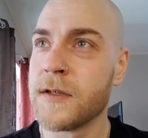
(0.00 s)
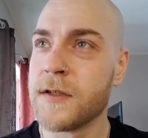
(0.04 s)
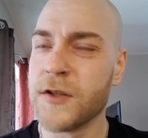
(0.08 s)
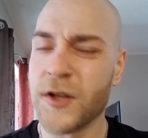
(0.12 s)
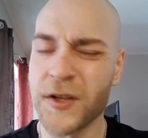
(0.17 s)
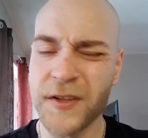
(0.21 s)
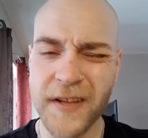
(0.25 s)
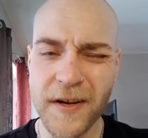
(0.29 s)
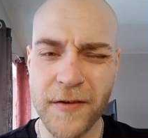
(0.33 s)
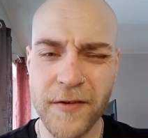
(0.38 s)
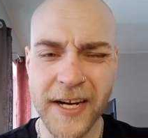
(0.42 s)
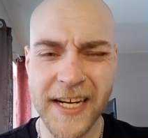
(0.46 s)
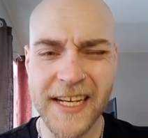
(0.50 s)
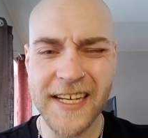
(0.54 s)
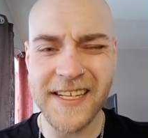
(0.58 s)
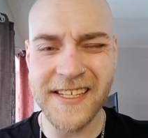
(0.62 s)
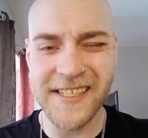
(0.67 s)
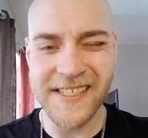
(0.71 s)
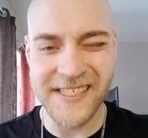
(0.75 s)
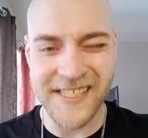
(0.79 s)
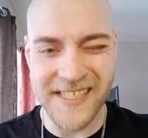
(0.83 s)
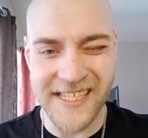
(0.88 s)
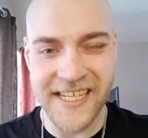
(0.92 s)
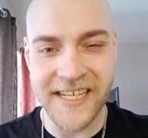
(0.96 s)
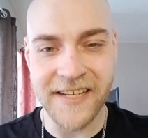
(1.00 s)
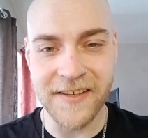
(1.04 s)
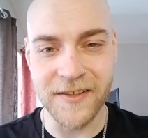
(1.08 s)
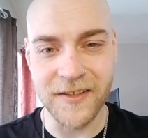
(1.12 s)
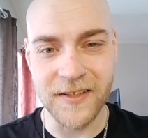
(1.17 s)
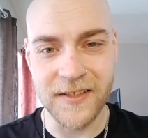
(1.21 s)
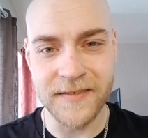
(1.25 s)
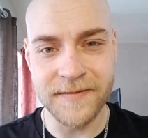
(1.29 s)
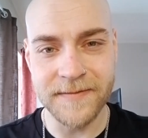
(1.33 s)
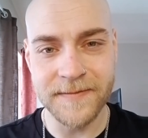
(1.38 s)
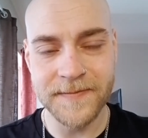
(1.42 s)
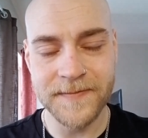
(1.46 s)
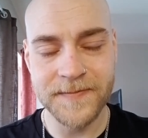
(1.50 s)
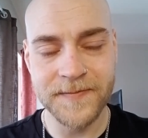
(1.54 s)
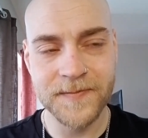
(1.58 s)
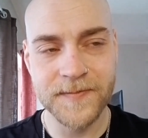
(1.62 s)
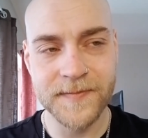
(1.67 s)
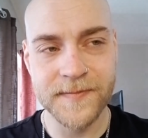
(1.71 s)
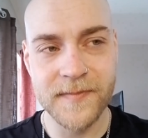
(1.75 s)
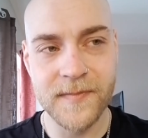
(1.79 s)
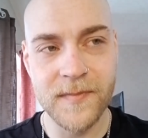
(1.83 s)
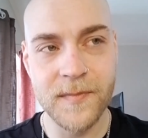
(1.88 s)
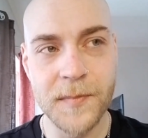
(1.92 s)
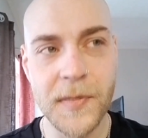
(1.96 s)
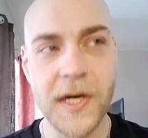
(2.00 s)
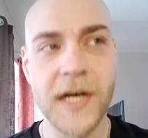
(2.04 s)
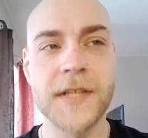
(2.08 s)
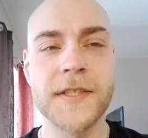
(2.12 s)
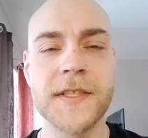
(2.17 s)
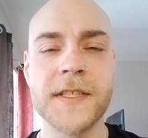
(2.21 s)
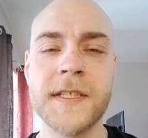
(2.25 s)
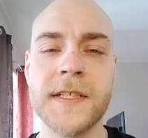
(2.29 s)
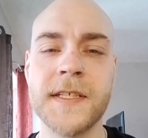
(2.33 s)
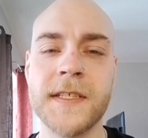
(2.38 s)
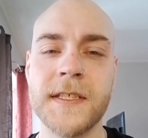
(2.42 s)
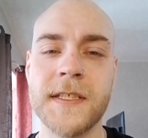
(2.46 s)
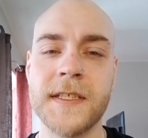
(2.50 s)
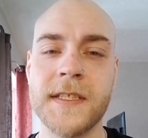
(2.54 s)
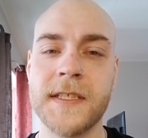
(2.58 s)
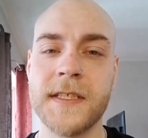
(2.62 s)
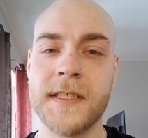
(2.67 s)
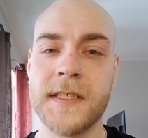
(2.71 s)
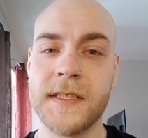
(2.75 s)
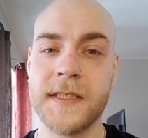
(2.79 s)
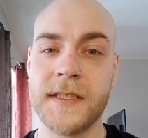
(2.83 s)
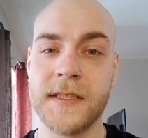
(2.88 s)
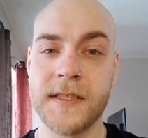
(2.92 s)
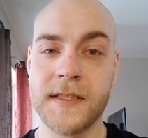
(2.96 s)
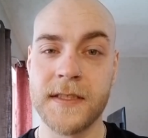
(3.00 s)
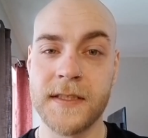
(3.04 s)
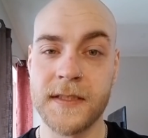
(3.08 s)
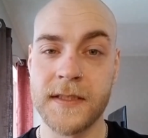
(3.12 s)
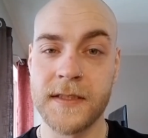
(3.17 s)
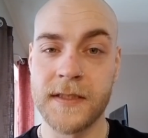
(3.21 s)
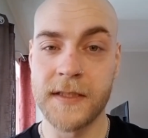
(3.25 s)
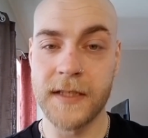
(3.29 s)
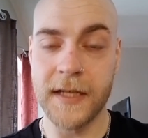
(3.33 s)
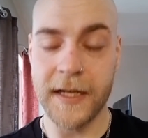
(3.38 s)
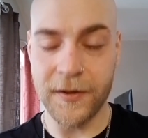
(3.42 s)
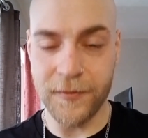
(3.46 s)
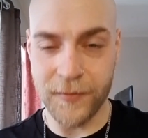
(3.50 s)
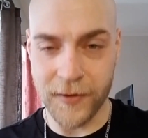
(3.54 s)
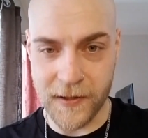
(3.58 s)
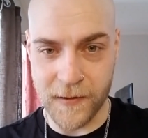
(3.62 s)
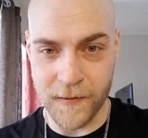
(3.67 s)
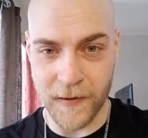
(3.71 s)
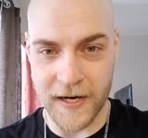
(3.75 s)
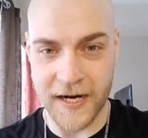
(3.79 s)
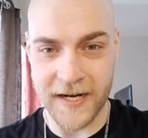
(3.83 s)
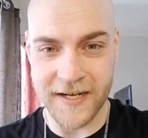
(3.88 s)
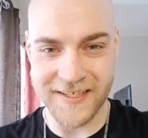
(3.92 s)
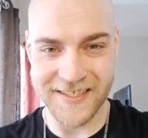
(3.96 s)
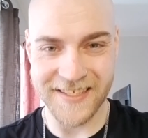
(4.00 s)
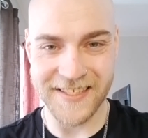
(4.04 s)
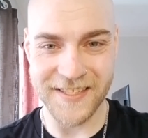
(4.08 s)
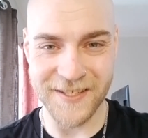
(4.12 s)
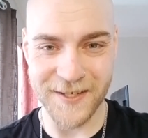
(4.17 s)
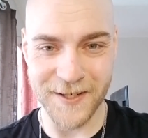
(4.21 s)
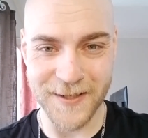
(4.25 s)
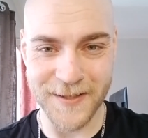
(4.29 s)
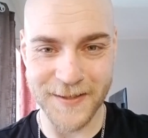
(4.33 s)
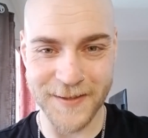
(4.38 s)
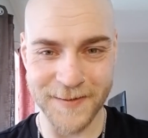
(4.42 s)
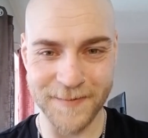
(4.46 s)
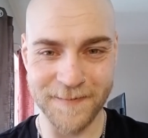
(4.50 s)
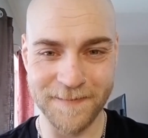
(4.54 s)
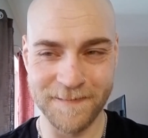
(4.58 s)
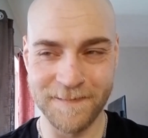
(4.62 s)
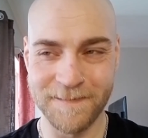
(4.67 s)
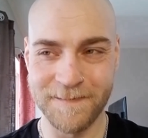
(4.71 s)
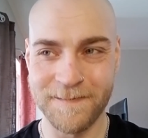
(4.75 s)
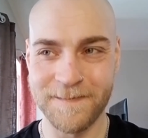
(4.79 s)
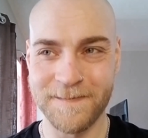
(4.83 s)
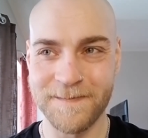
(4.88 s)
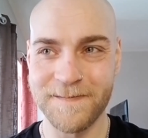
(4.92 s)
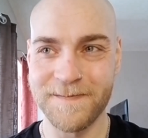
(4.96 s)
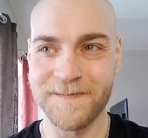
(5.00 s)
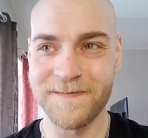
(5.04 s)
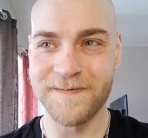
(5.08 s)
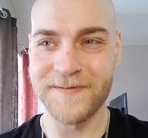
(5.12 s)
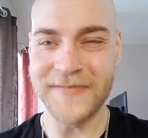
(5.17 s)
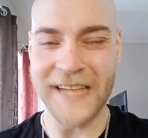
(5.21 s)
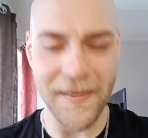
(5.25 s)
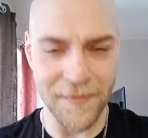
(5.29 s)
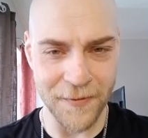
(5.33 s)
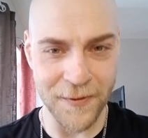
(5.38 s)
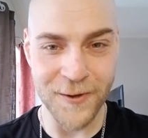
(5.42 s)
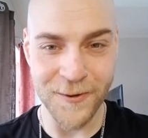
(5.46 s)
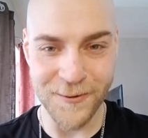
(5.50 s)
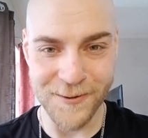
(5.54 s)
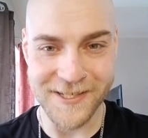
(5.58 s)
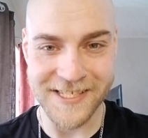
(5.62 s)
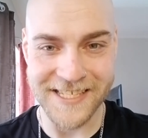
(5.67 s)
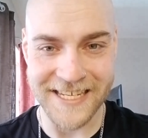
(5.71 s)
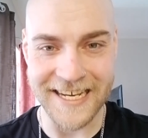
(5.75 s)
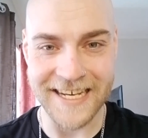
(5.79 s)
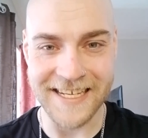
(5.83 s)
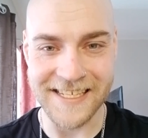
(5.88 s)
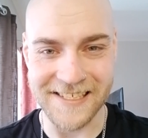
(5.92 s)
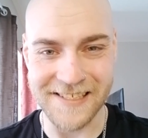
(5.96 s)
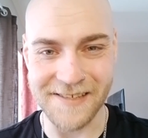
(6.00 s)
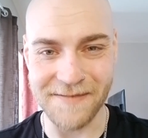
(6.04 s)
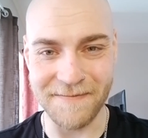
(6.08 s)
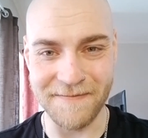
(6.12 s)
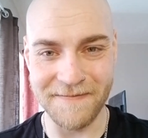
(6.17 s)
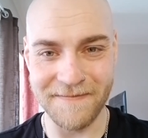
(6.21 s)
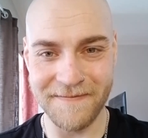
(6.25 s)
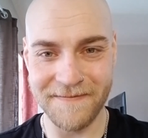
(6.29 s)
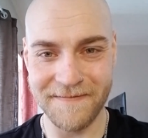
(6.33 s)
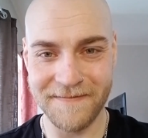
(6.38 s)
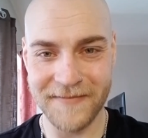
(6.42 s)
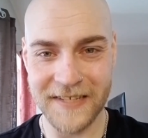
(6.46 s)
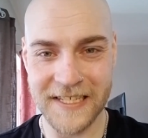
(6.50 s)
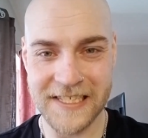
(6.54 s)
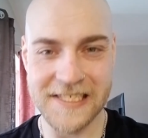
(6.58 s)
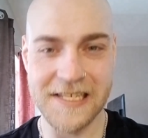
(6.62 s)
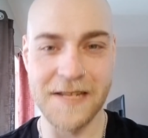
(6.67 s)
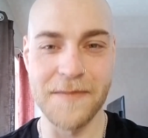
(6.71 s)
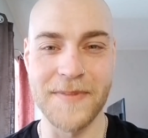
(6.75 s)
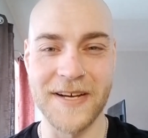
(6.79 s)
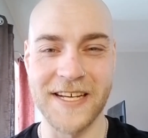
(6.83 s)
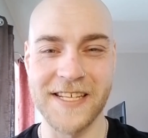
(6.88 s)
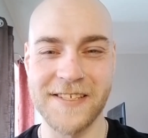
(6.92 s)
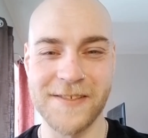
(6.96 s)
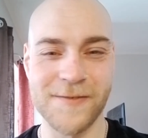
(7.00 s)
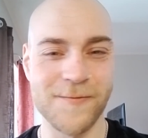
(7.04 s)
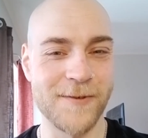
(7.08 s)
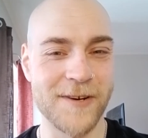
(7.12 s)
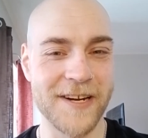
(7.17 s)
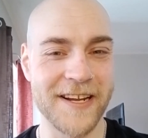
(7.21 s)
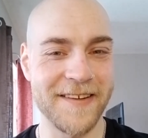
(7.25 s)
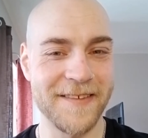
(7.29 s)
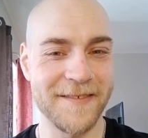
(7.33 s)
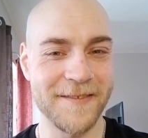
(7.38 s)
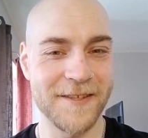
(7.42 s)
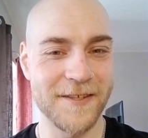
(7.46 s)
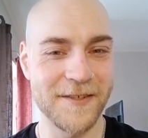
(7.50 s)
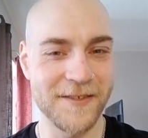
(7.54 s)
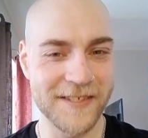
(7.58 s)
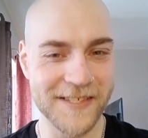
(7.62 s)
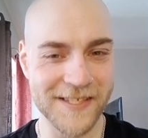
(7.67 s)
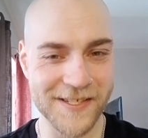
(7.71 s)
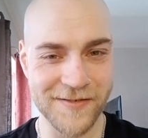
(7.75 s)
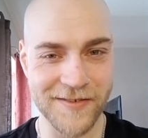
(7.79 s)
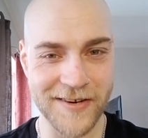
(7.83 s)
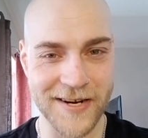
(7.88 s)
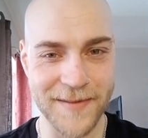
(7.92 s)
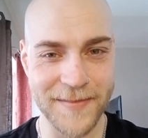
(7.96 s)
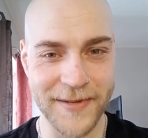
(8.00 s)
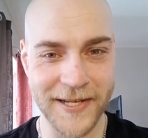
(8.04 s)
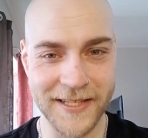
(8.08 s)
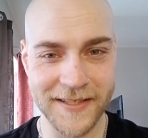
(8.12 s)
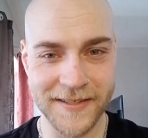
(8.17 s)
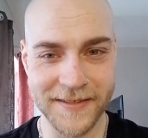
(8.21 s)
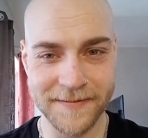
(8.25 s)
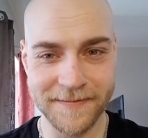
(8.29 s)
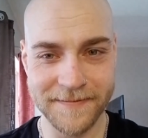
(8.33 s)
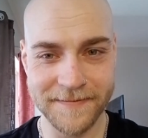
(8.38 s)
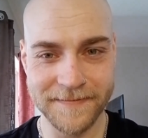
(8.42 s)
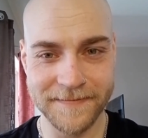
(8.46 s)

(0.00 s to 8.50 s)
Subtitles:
not directly zeal, but it requires a certain enthusiasm, is the best way to describe it.